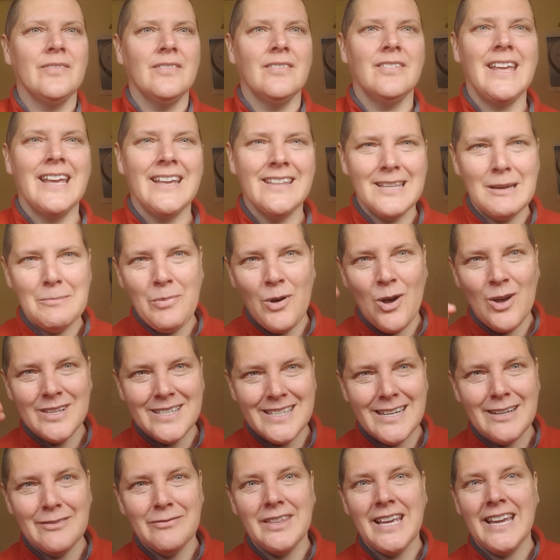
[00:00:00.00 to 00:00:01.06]
think that
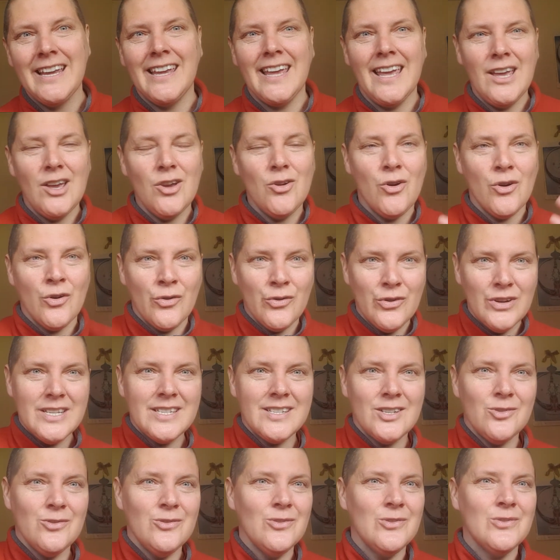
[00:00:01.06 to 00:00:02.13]
positive thinking or
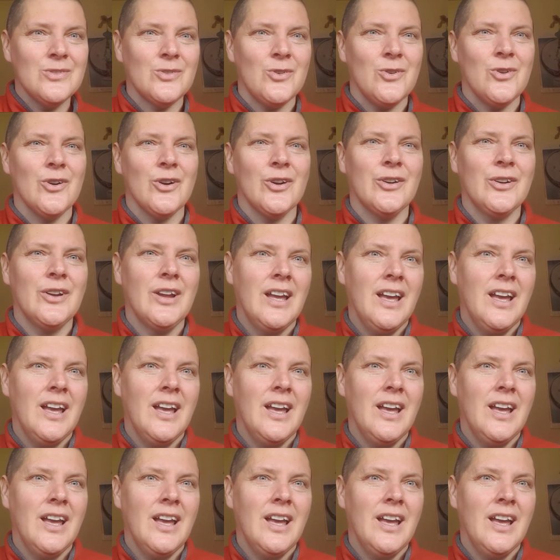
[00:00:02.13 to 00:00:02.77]
crystals or